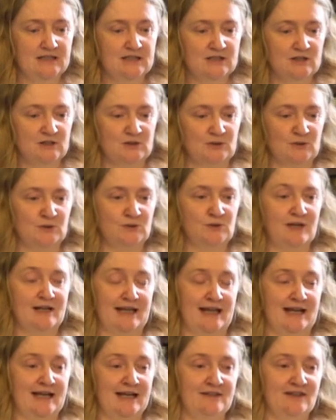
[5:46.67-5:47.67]
So
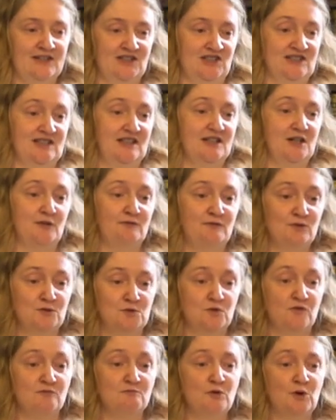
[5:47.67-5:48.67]
again, this is another
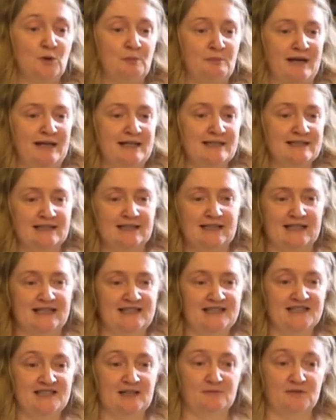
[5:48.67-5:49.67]
photo of more pits, and you can
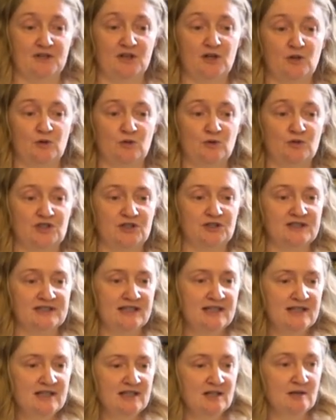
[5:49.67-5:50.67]
see some of the enclosures
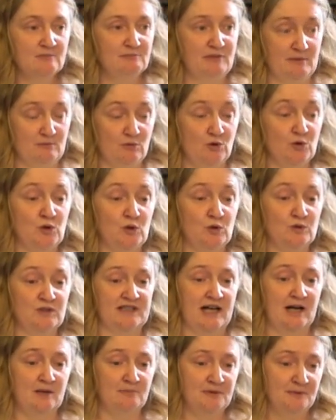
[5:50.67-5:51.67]
a bit more
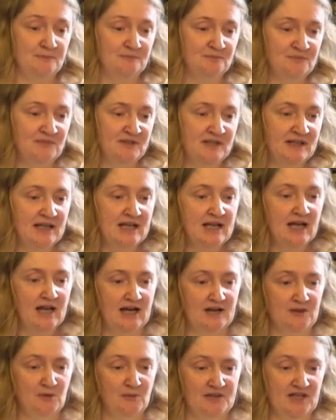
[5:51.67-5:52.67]
close up.
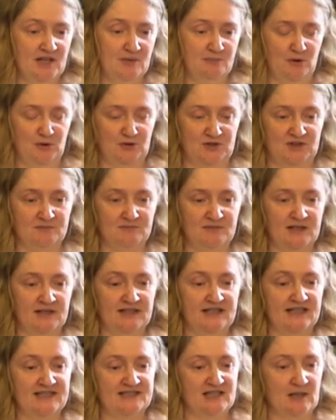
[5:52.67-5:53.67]
And the one at the bottom there,
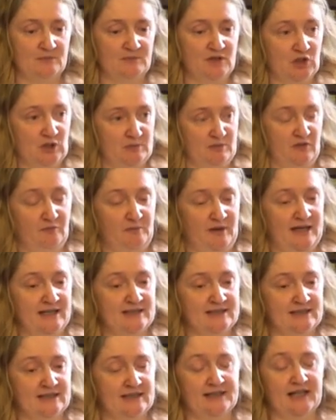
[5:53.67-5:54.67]
you can see a wee group of
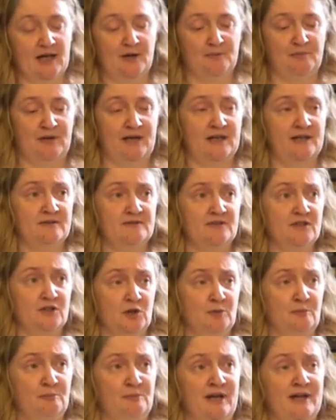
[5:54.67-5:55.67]
pits, and in that pit, the
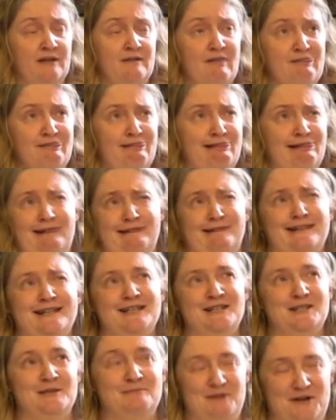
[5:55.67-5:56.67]
group pit, ugh,
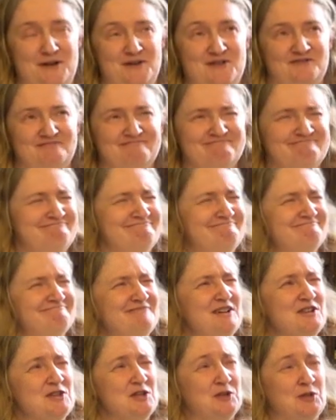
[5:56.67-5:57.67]
the pit,
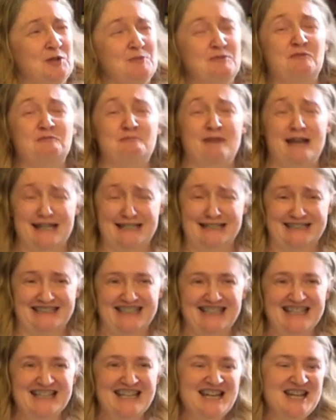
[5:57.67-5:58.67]
the group of pits,
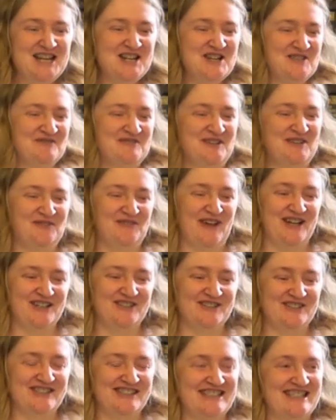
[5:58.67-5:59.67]
we
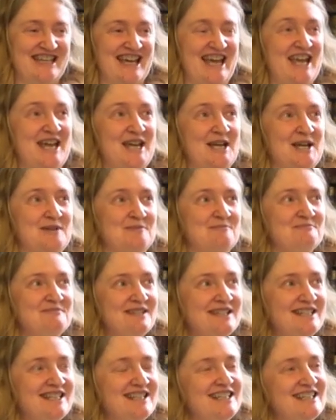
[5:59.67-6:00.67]
found um,
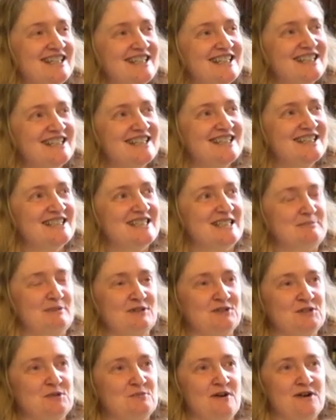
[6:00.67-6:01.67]

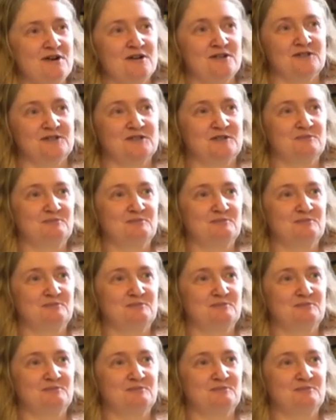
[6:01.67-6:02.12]
spindle whorls,